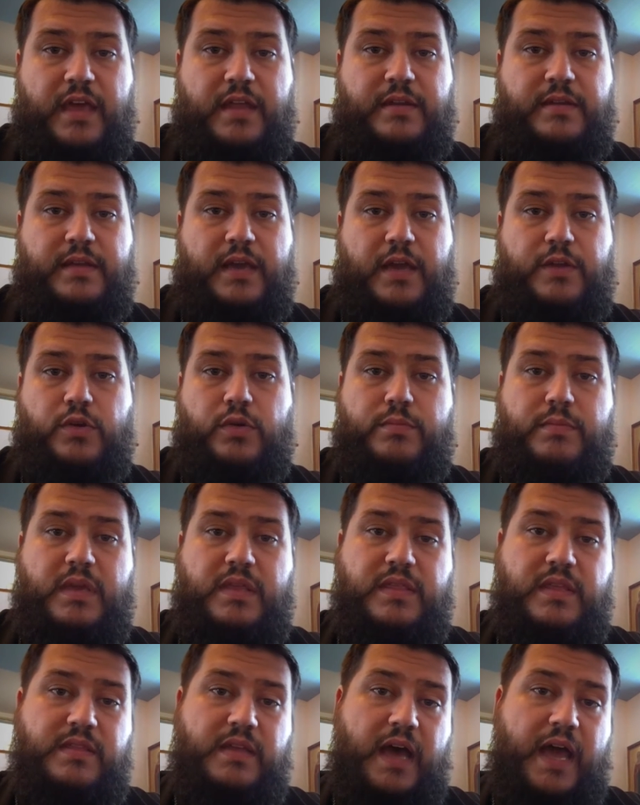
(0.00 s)
And I don't
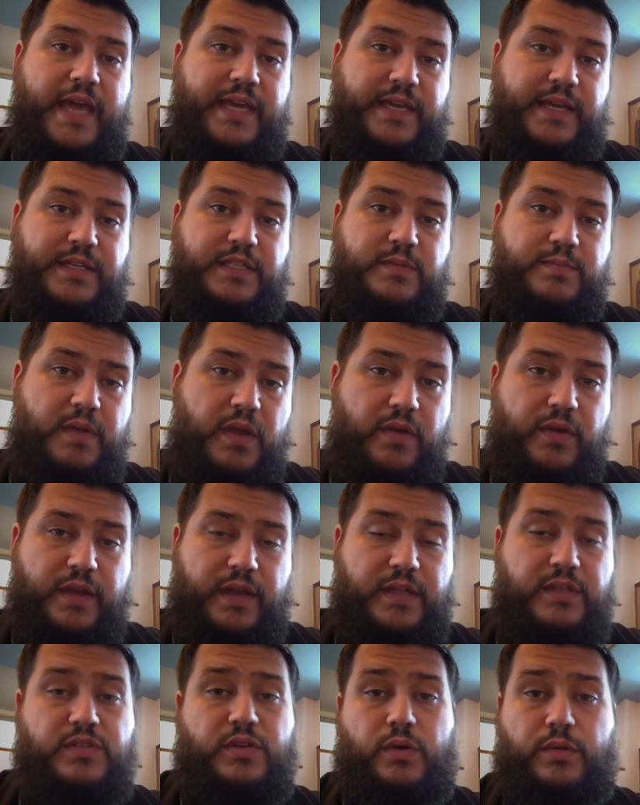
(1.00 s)
mean the dying
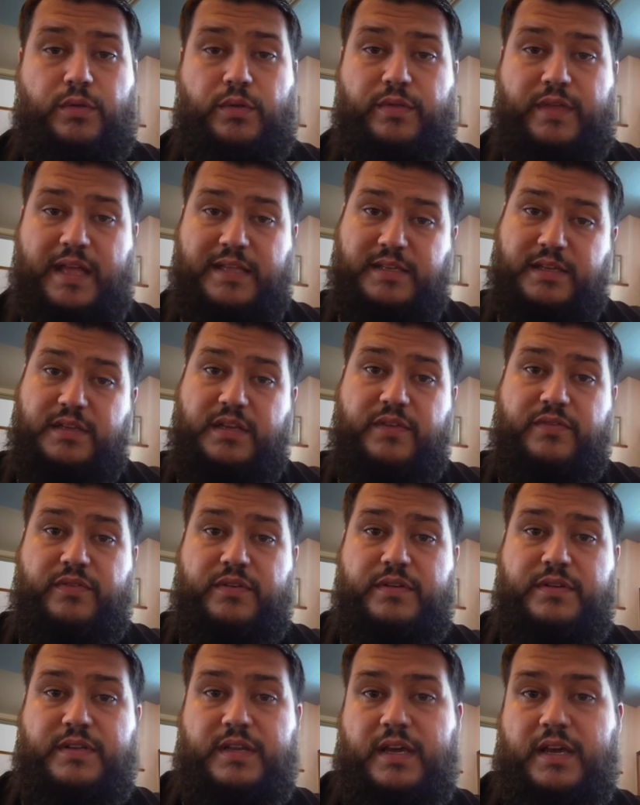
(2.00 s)
experience, although that's a
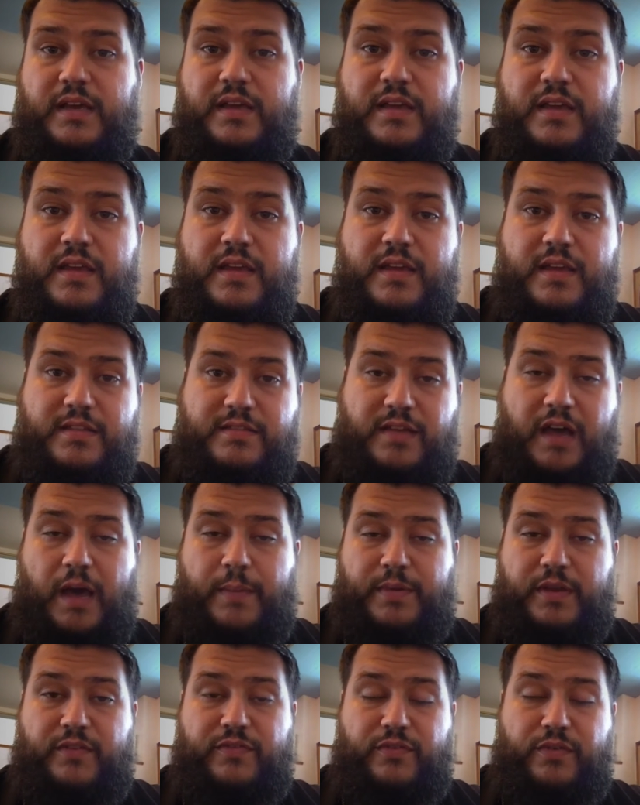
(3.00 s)
different
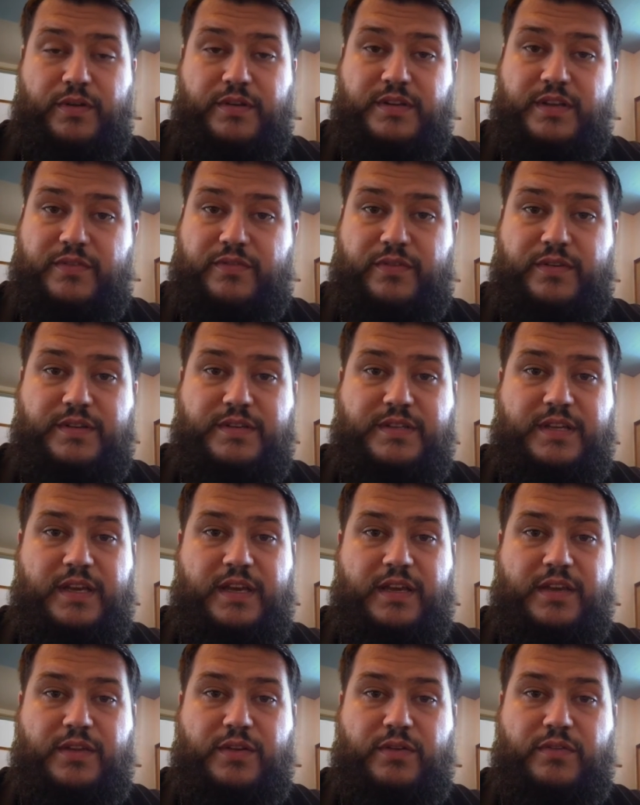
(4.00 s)
topic for a different
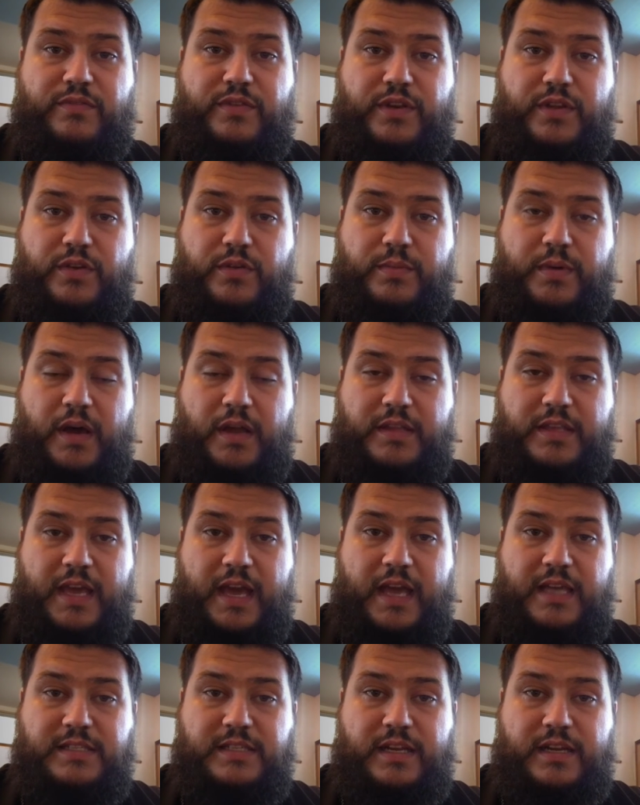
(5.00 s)
video
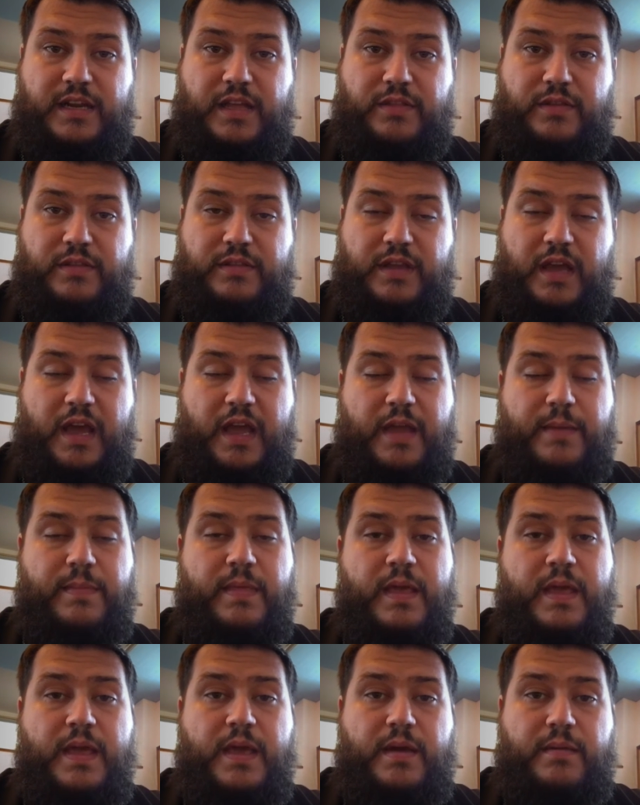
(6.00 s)
podcast at another time,
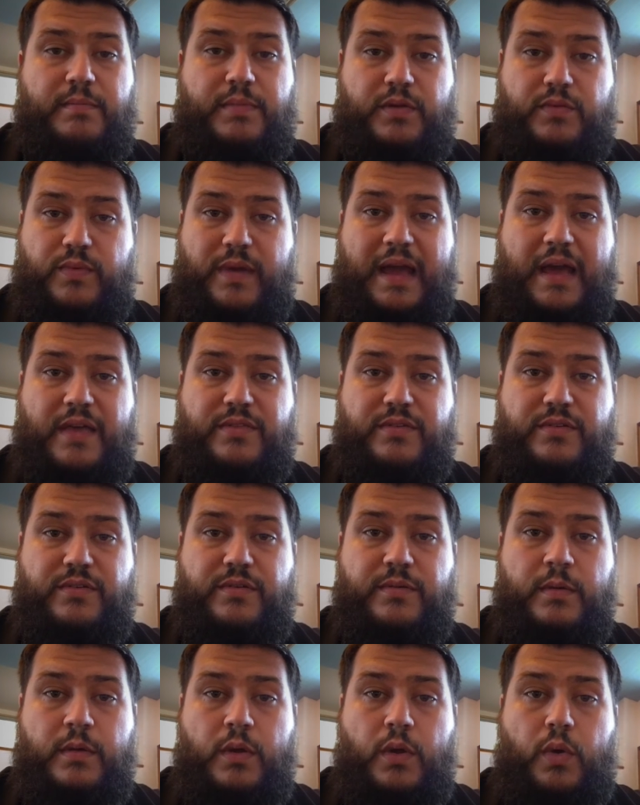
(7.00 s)
but
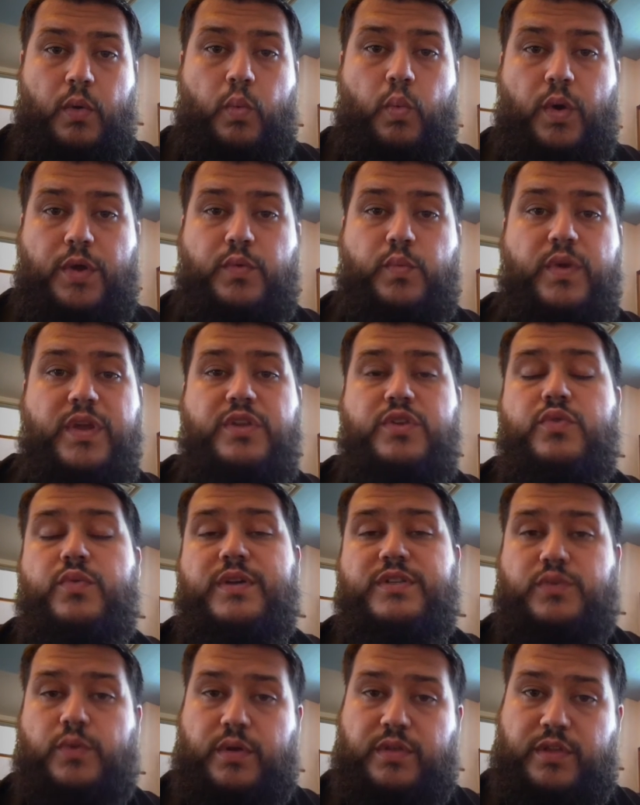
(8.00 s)
rather what we do
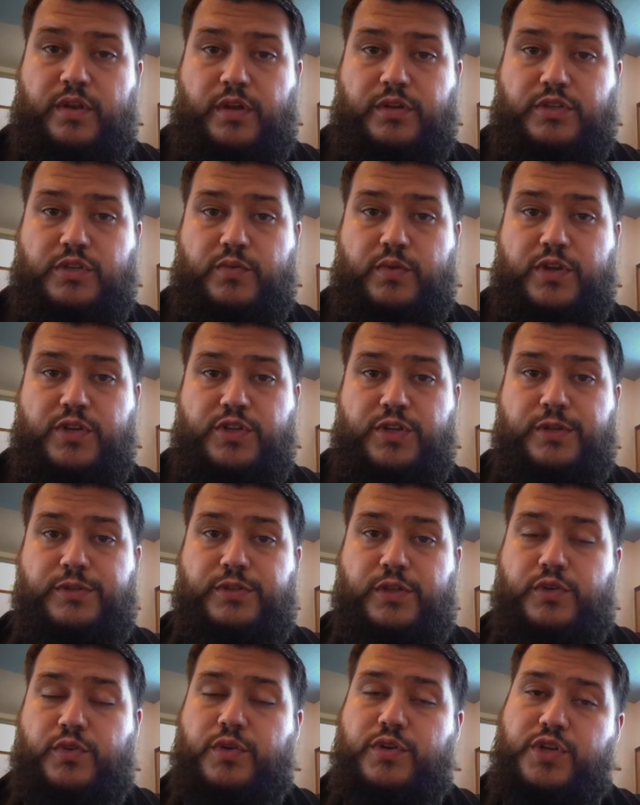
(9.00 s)
as Orthodox
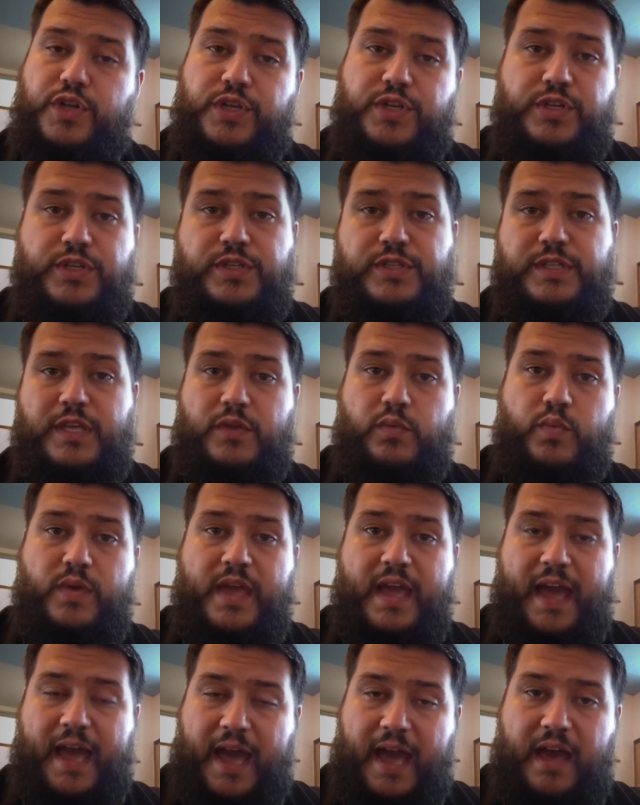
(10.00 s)
Christians, the traditions that
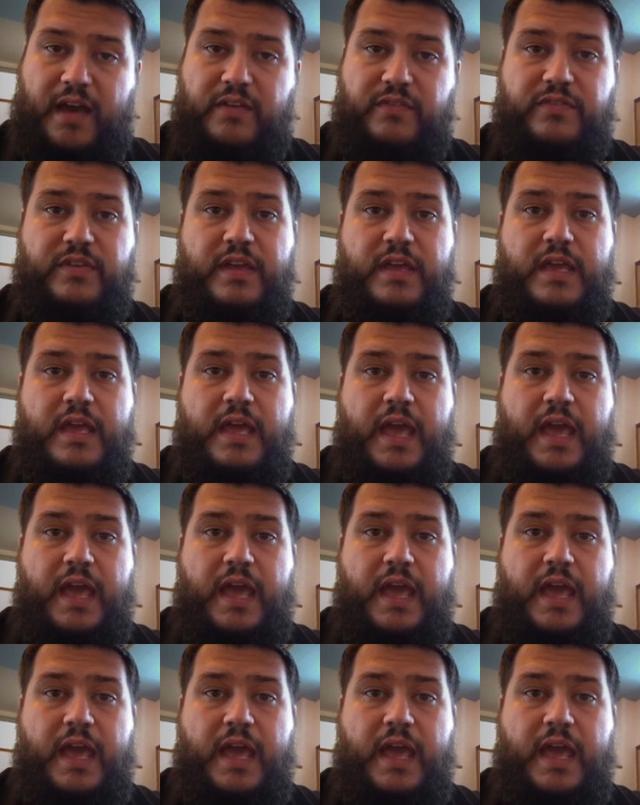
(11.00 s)
we have,